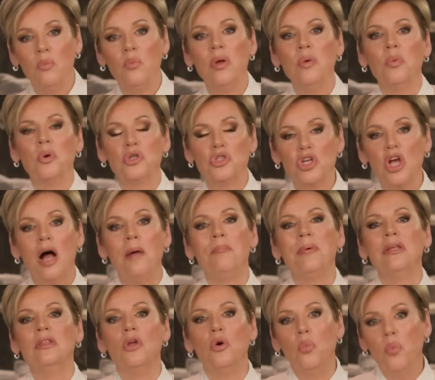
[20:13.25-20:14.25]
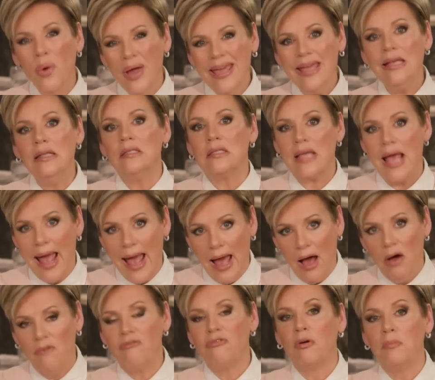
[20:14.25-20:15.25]
We were chopping the weeds
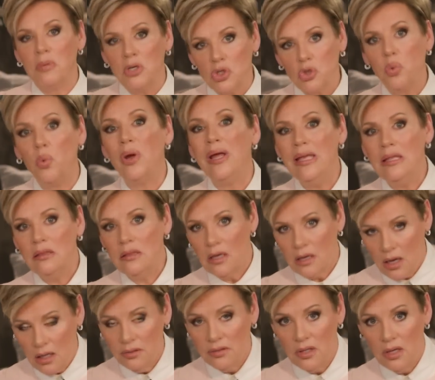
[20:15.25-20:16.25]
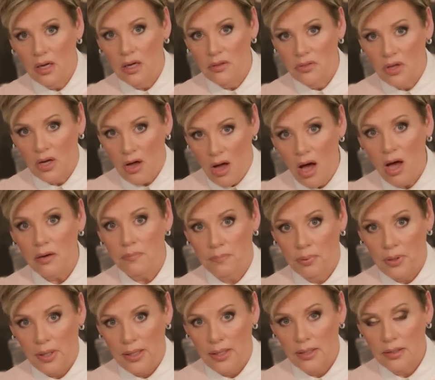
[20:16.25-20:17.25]
out from between the cotton
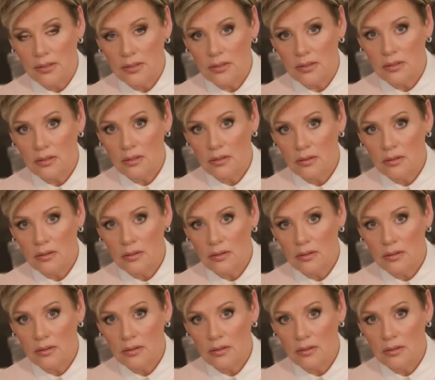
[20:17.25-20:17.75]
plant.